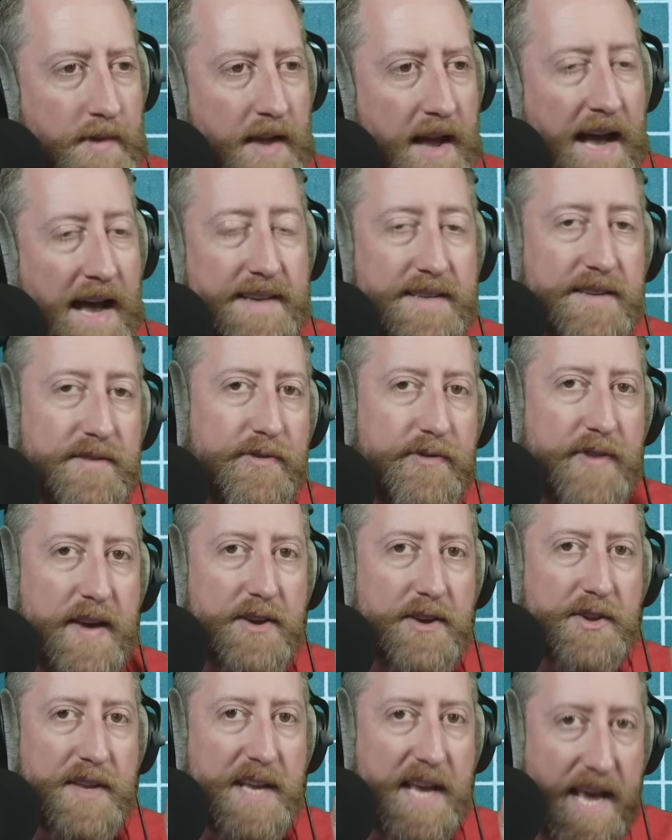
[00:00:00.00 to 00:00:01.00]
hasn't
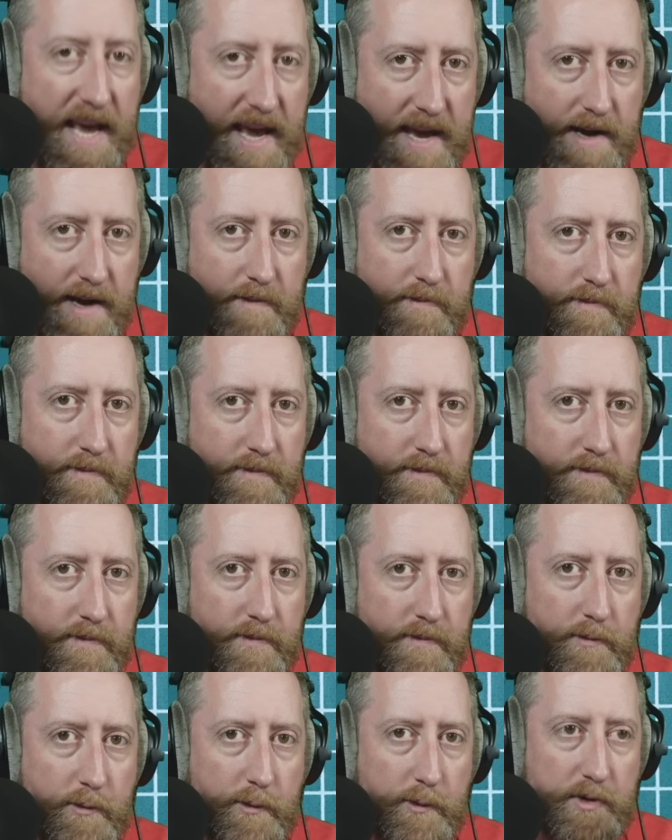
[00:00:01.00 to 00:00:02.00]
failed him
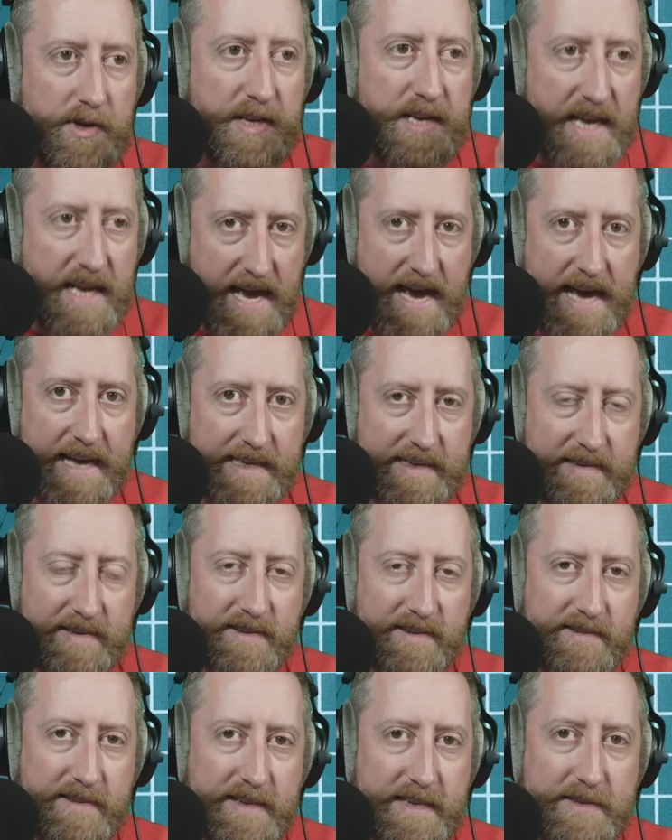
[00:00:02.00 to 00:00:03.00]
yet
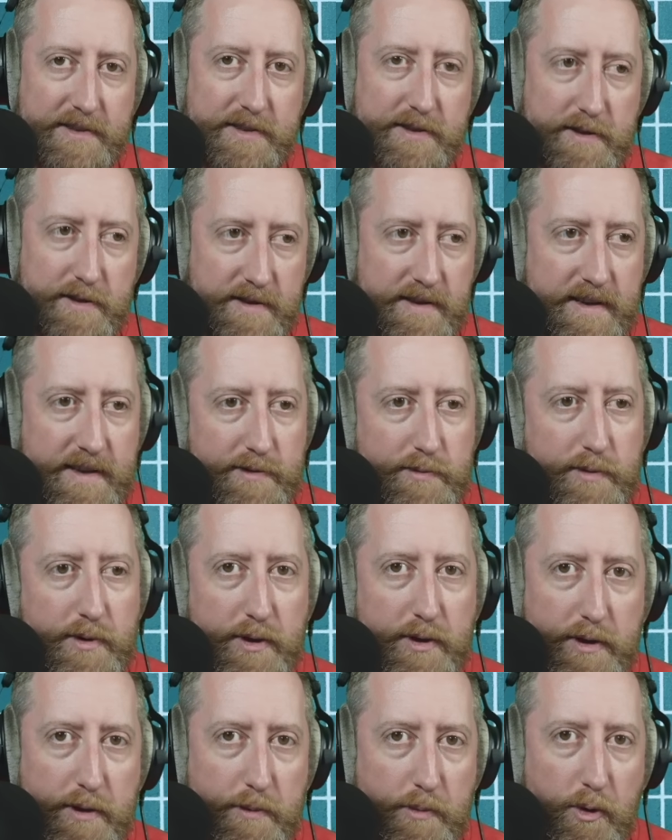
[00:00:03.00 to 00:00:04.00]
is is
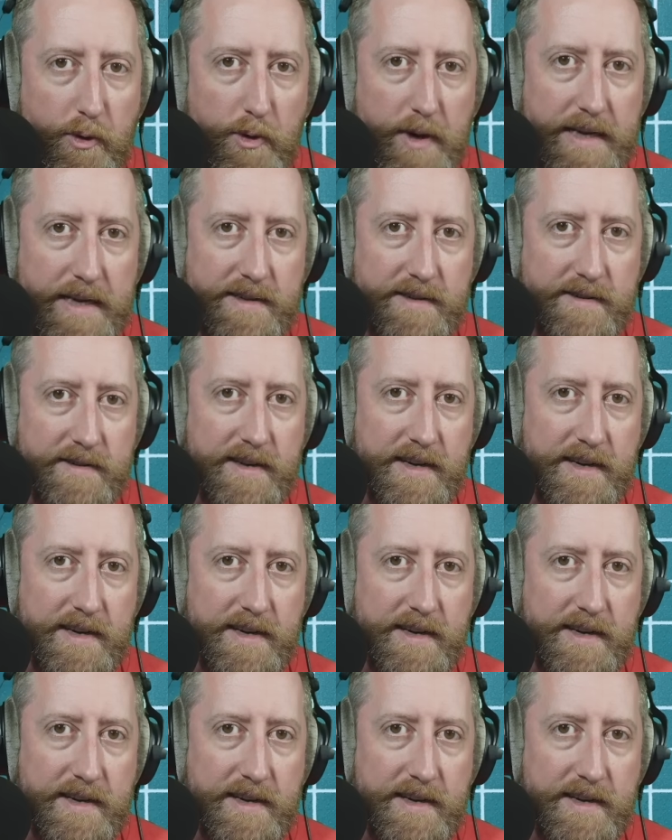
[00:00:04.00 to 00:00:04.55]
really the point.